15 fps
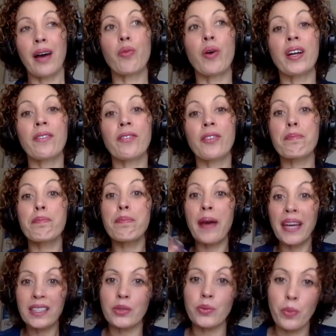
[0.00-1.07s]
one of the
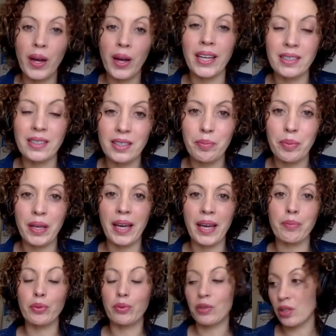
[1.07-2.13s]
best ways to be
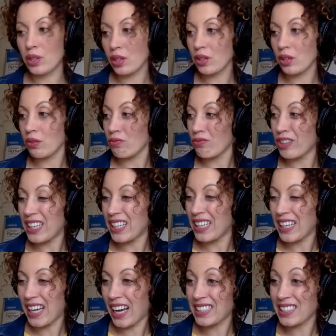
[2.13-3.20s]
able to
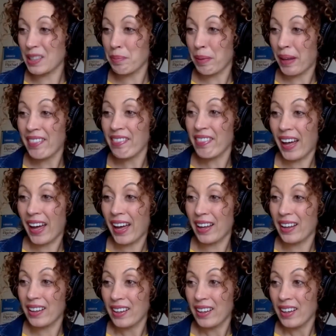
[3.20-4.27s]
really underpin that,
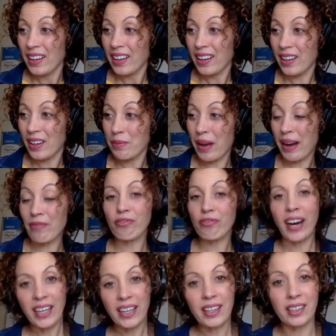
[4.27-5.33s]
and
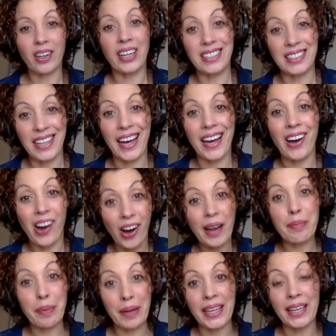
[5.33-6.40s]
recognize that, I
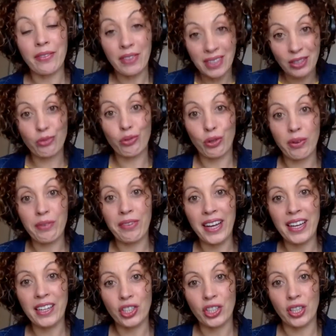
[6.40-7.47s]
believe, is through
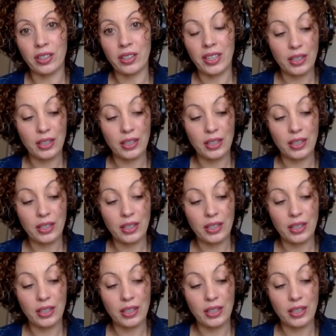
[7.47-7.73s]
reflection, is